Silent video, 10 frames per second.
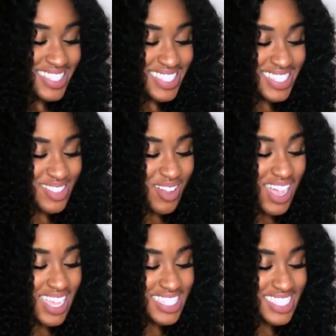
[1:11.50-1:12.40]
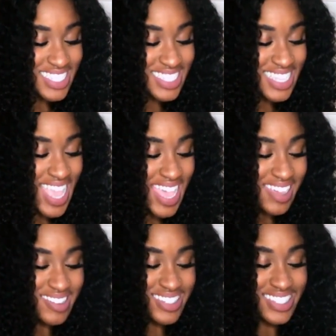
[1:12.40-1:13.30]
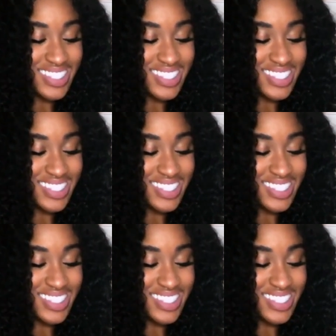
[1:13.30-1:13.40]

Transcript: The squash is down!